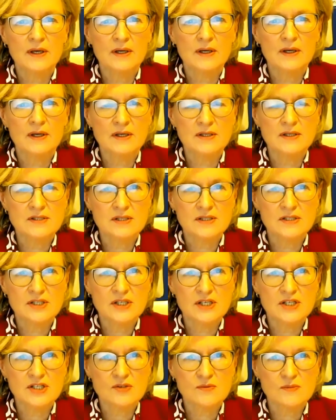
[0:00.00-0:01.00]

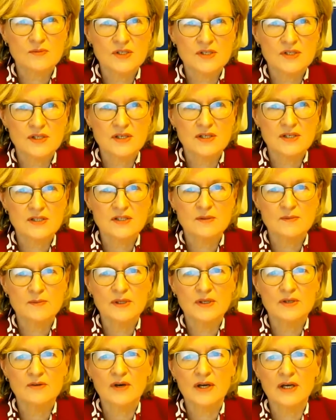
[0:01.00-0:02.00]
consultation which the
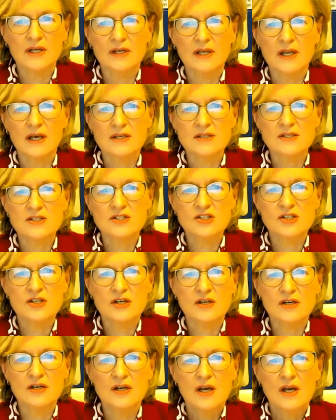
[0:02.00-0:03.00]
ECB ran last
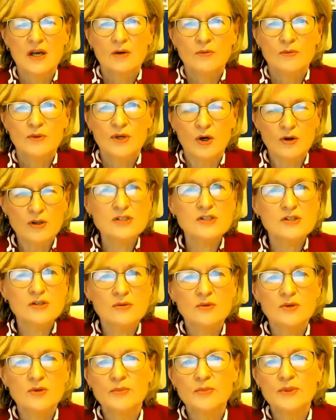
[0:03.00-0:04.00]
year, we also
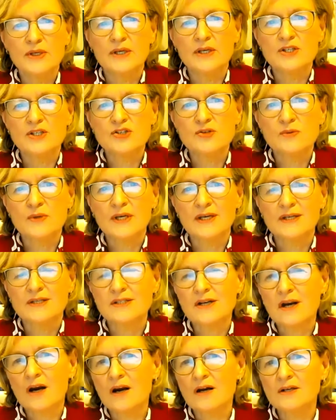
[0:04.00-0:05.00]
would be issuing a
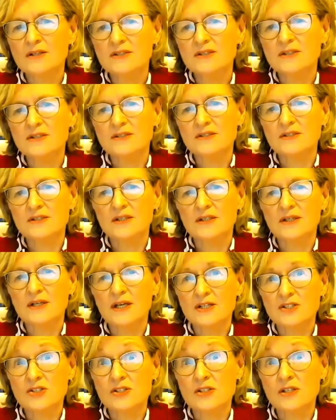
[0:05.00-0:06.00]
targeted
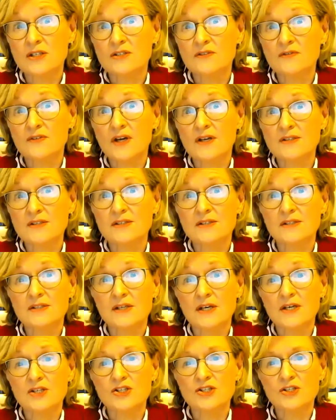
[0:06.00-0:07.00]
legislative
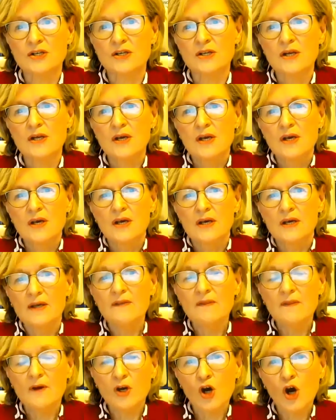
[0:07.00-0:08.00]
consultation
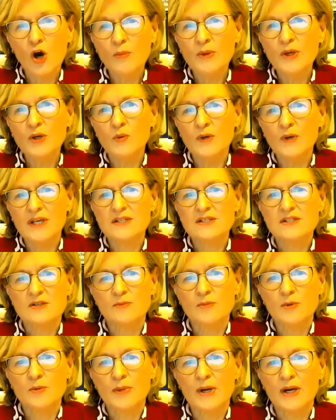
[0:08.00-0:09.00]
in the coming weeks to
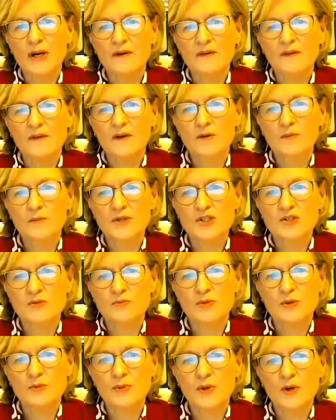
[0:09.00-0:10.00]
prepare the Commission
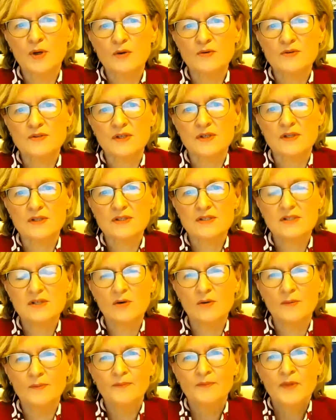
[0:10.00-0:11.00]
proposal.
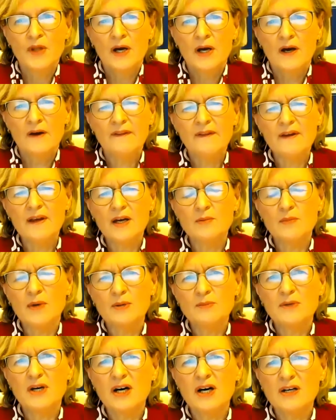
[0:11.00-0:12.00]
So I think
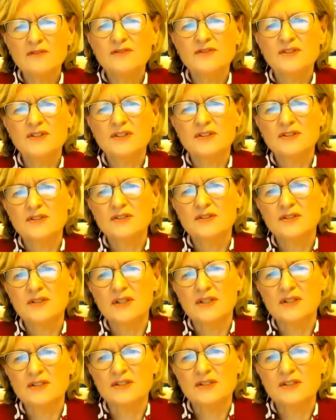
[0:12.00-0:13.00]
I'm confident
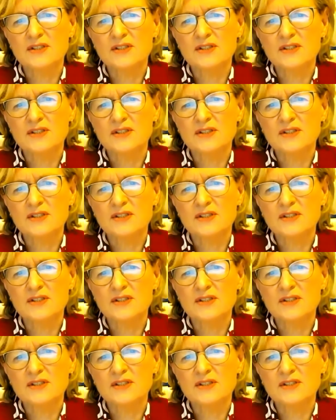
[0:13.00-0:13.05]
that